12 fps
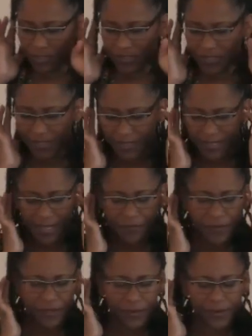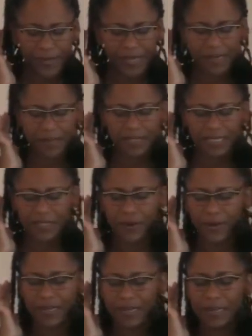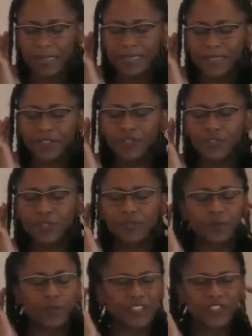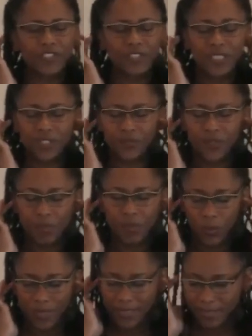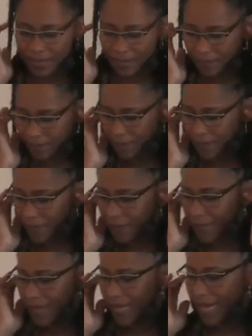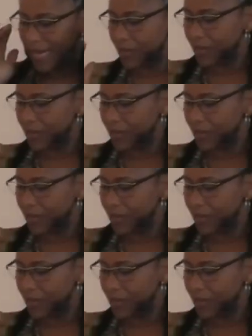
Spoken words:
to cover your ears and you're going to listen to your voice just for a moment. And you're going to